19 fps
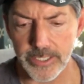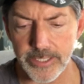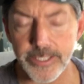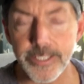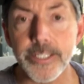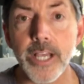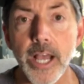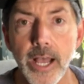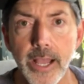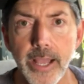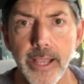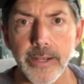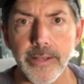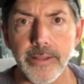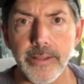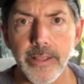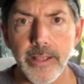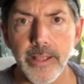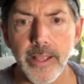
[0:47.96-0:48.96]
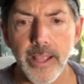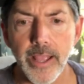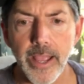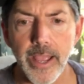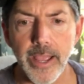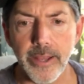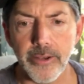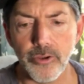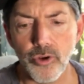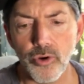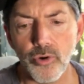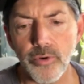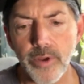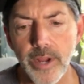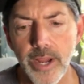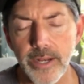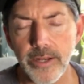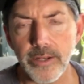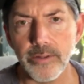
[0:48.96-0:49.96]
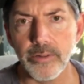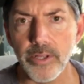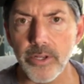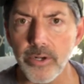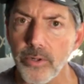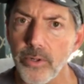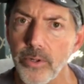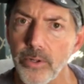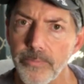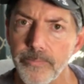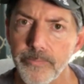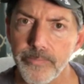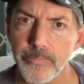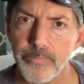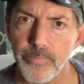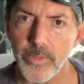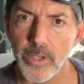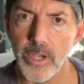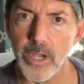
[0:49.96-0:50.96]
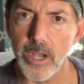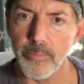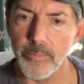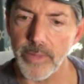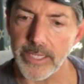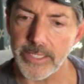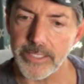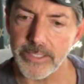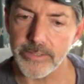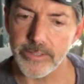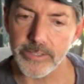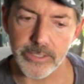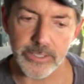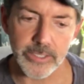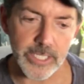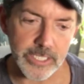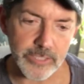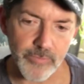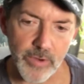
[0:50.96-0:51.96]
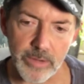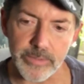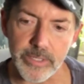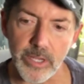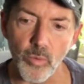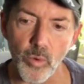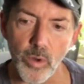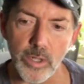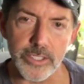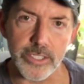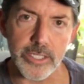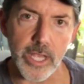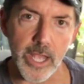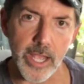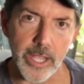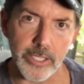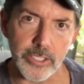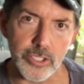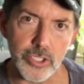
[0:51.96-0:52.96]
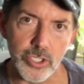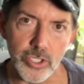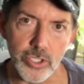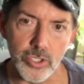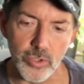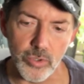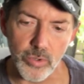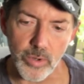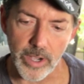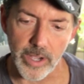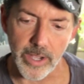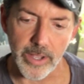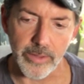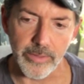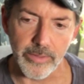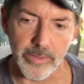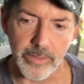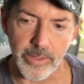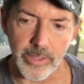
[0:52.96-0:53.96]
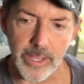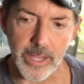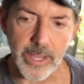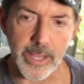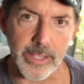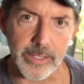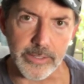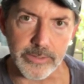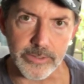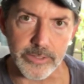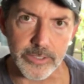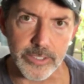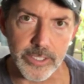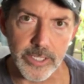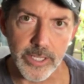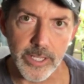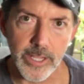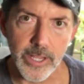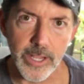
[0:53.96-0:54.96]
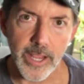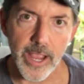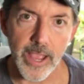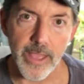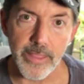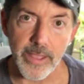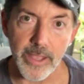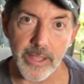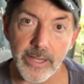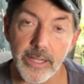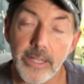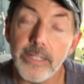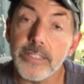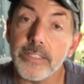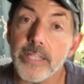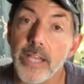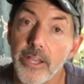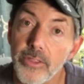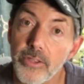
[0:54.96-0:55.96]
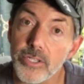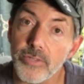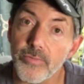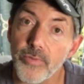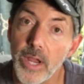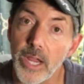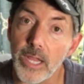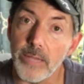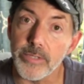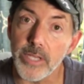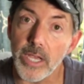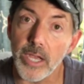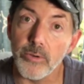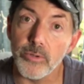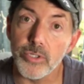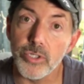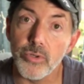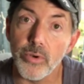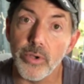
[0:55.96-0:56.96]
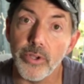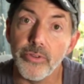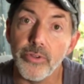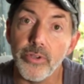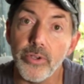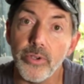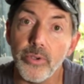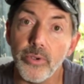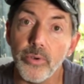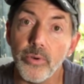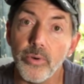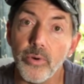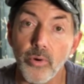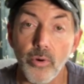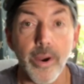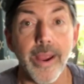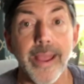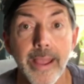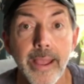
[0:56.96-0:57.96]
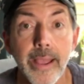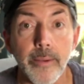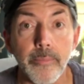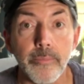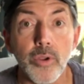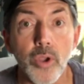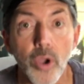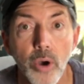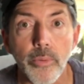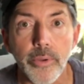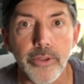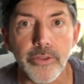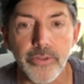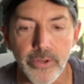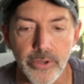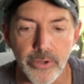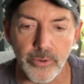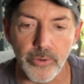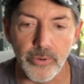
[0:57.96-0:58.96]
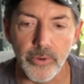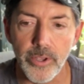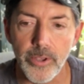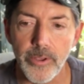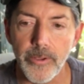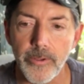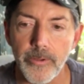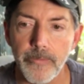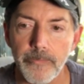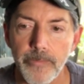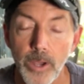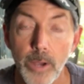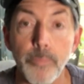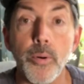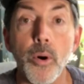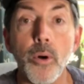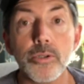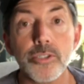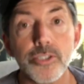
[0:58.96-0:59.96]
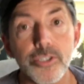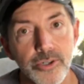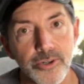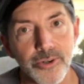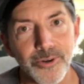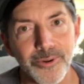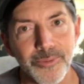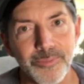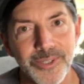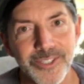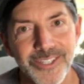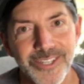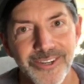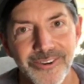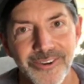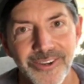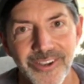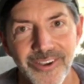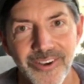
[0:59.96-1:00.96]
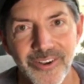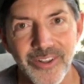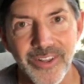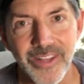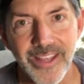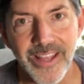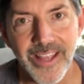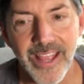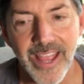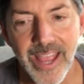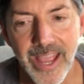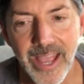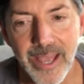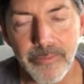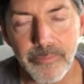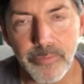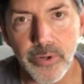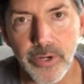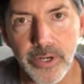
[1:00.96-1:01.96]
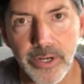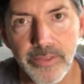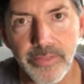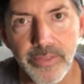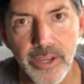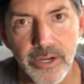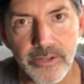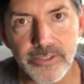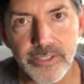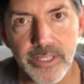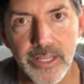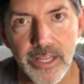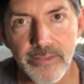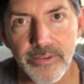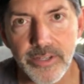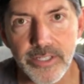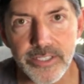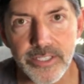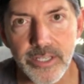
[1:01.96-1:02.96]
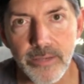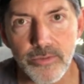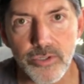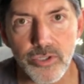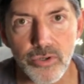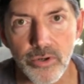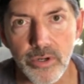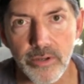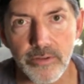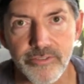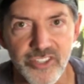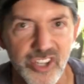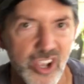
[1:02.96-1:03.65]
side and create little, like 6 frames on one side, 2 on the ends. And then inside those frames, I was going to, or I am going to, upholster material and put it in there to give it some sort of